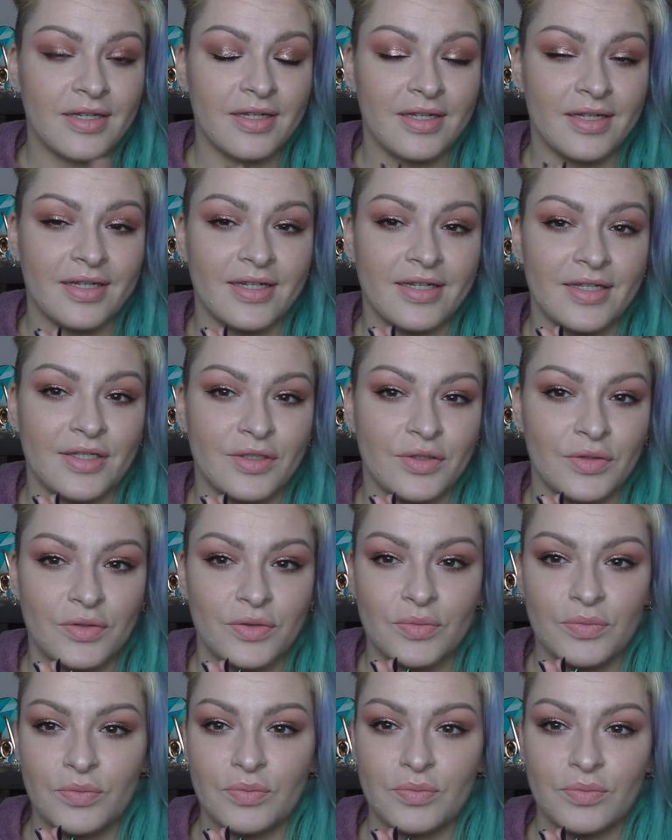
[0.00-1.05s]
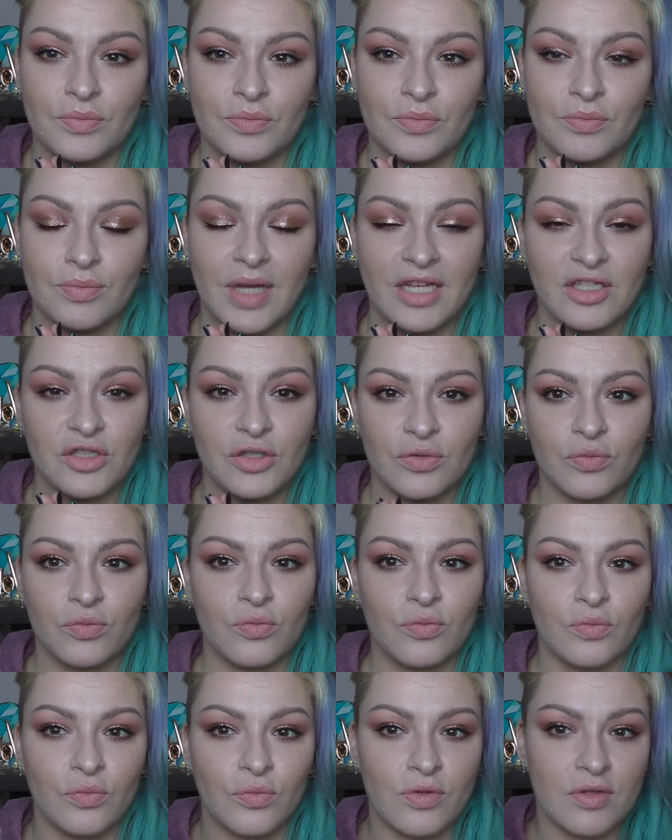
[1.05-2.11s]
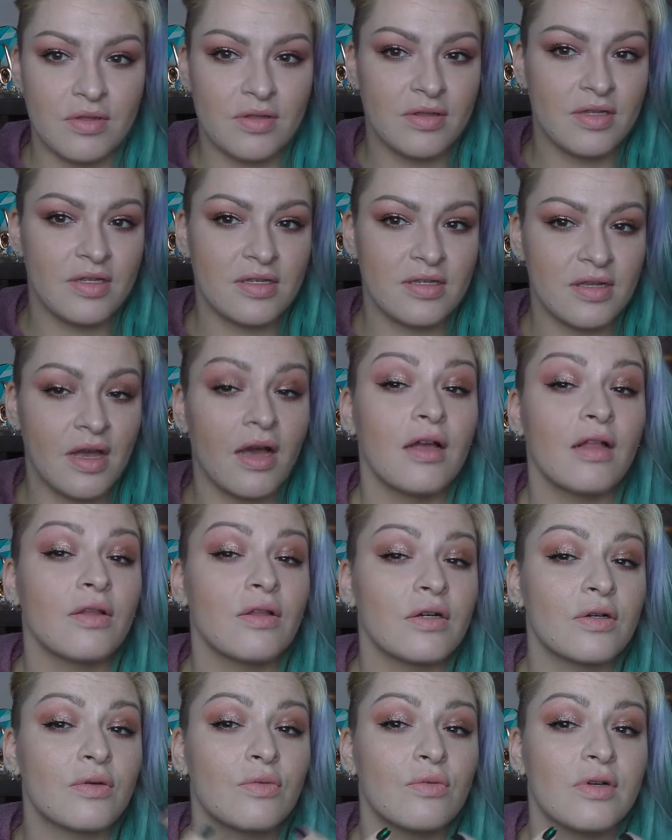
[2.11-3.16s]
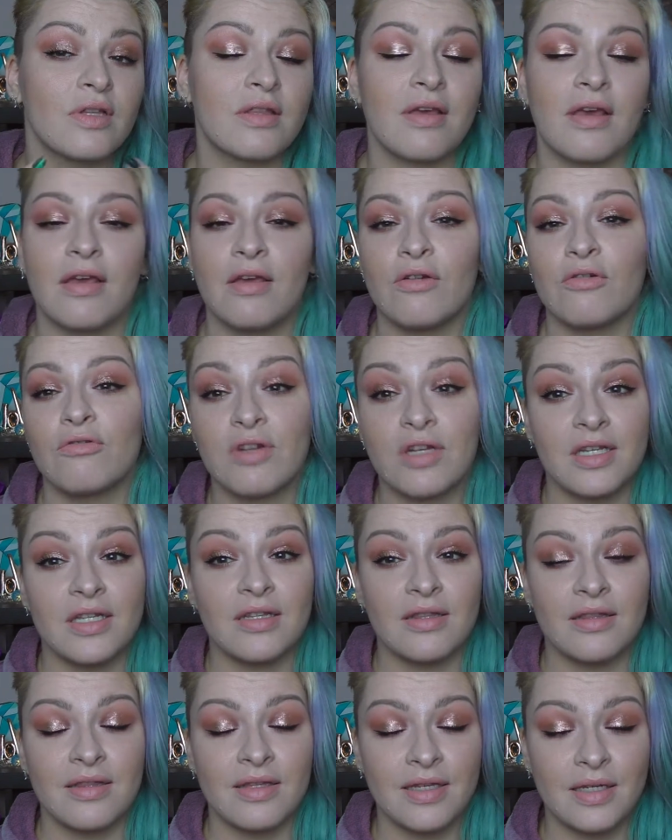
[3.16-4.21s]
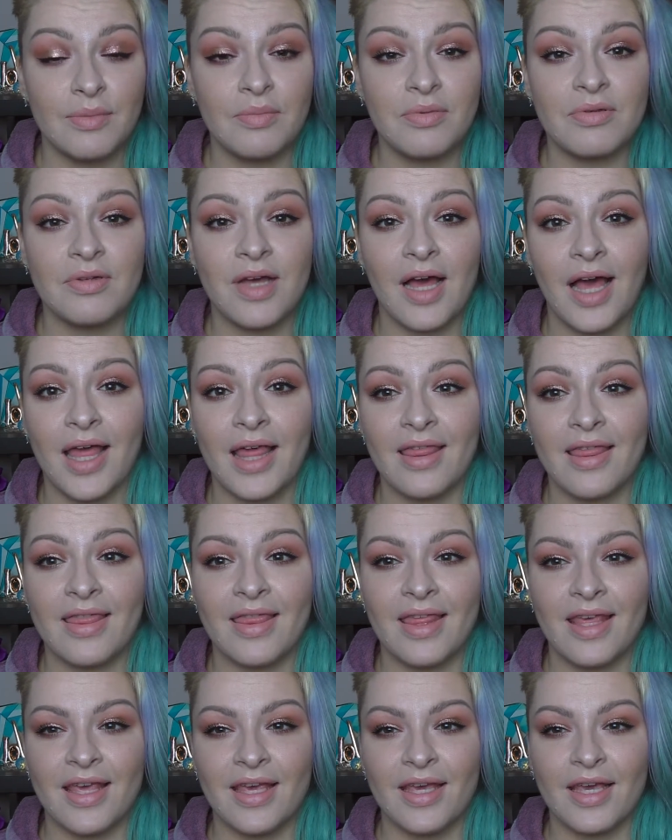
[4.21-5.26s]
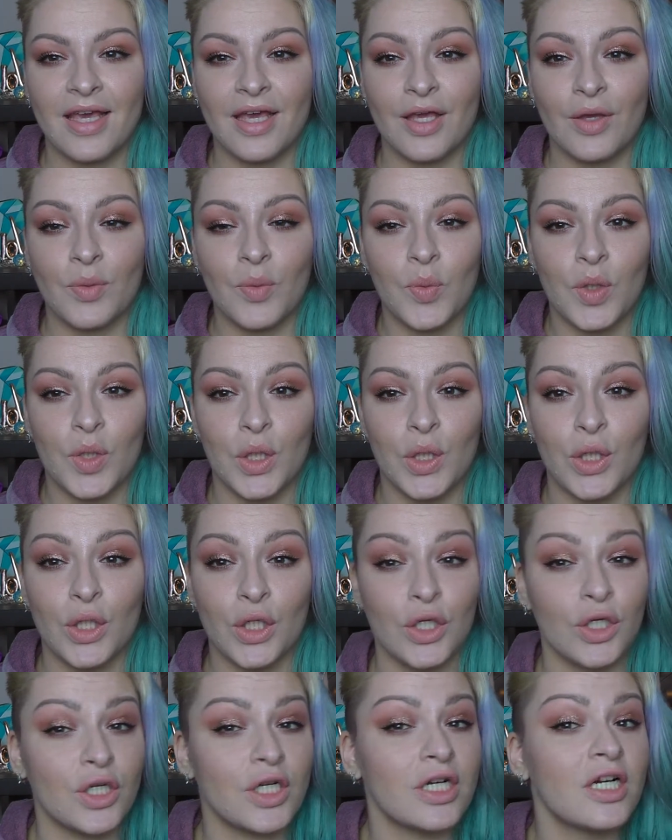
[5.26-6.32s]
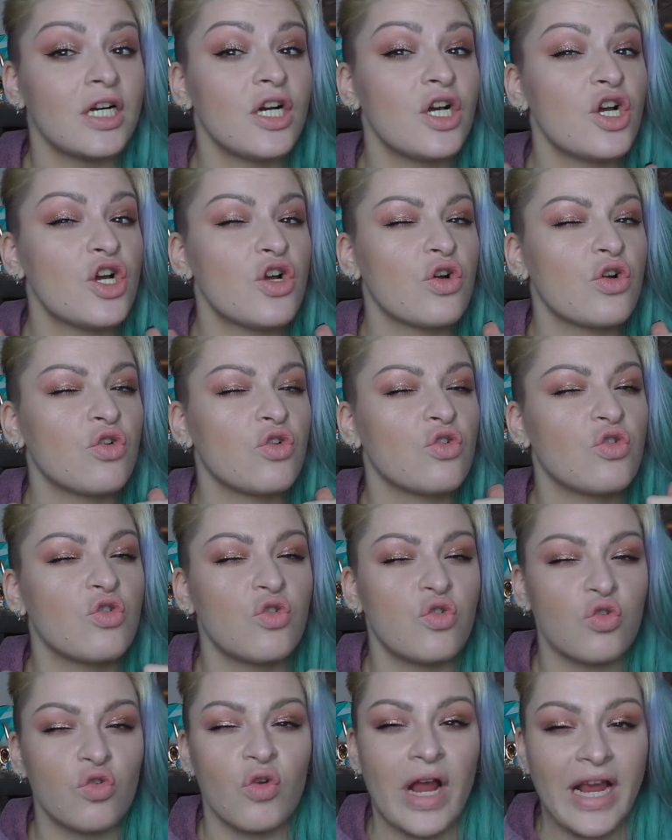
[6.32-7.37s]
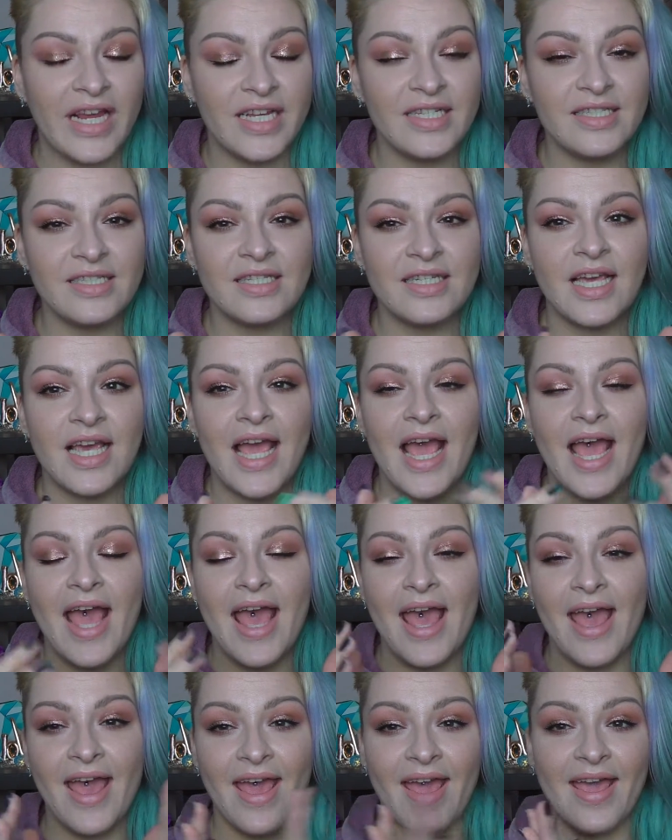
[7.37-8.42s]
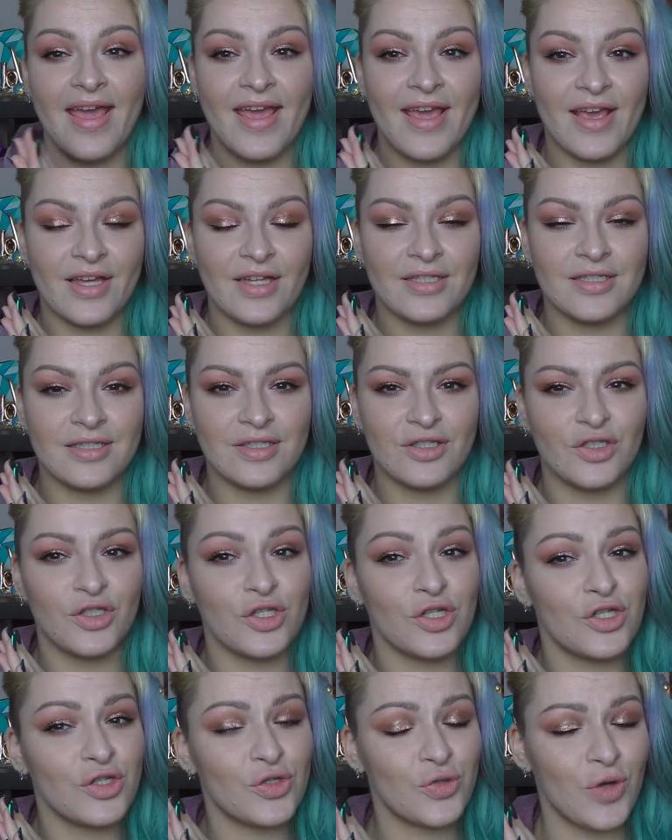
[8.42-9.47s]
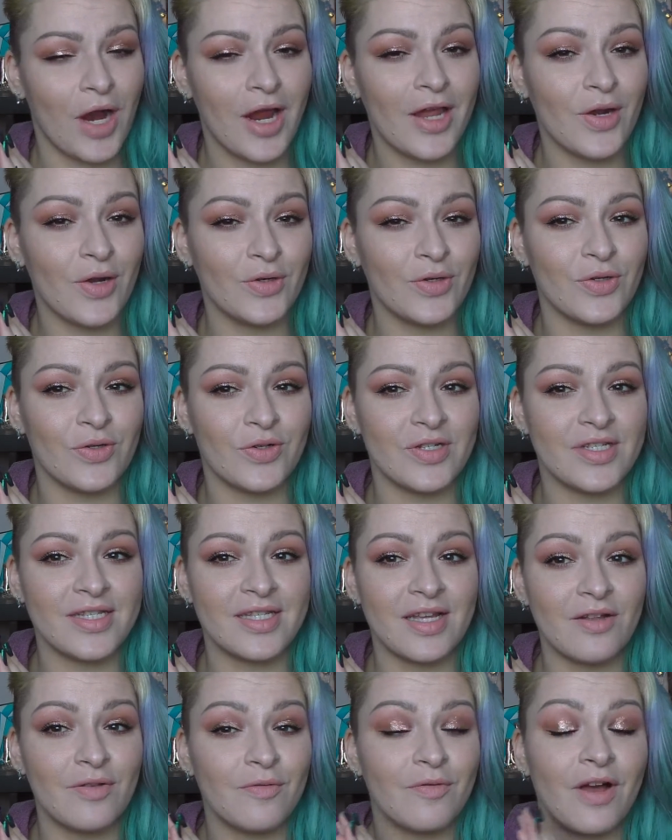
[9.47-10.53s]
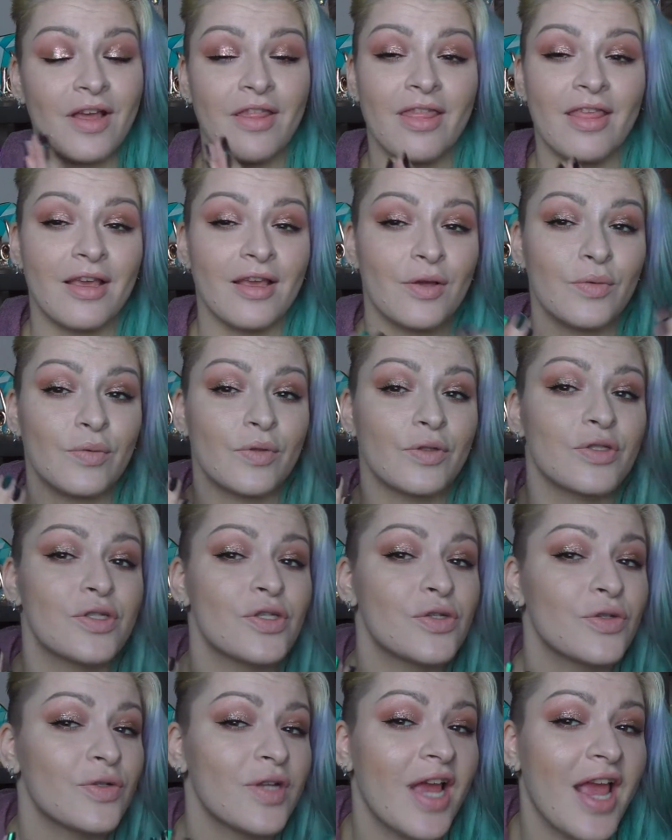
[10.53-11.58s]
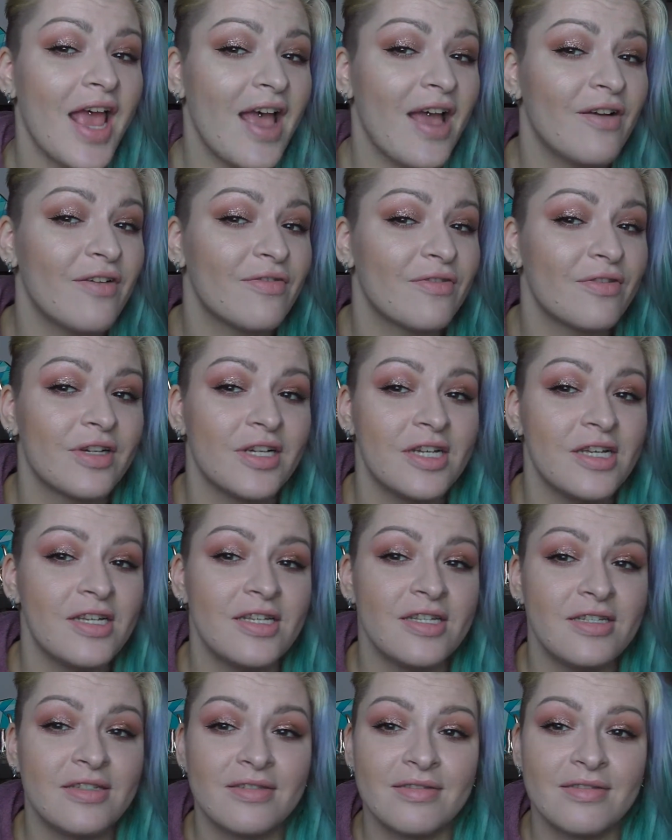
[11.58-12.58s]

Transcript: and match it with this eye look with a red lip, I think it will look great. And just try it on yourself. I think it will suit every